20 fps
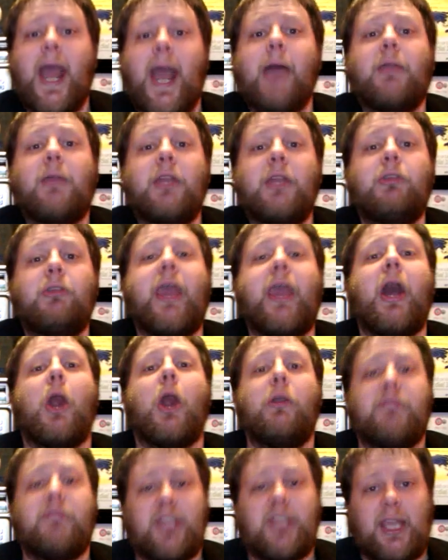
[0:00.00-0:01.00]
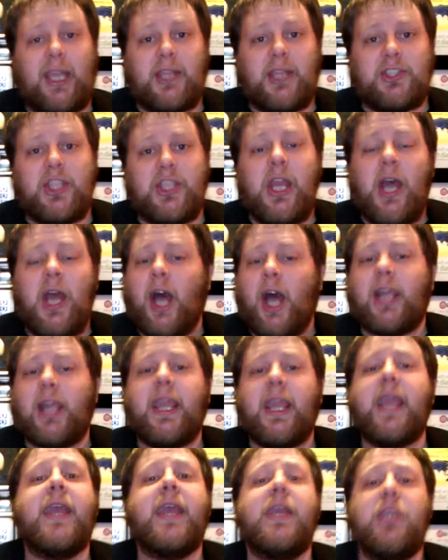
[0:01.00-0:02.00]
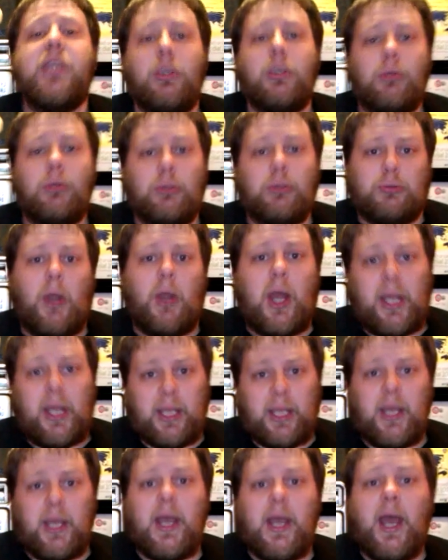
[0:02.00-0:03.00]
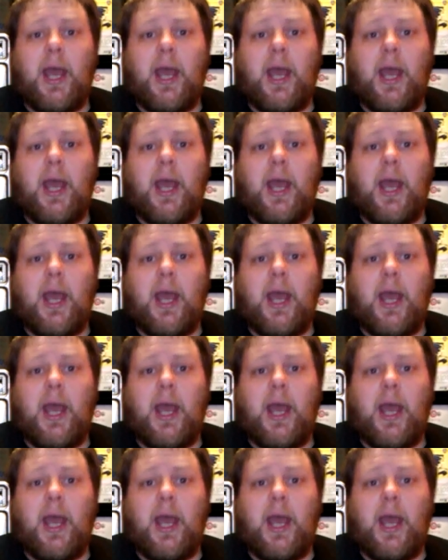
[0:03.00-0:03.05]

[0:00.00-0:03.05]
How can you get hold of tickets? I hear you cry.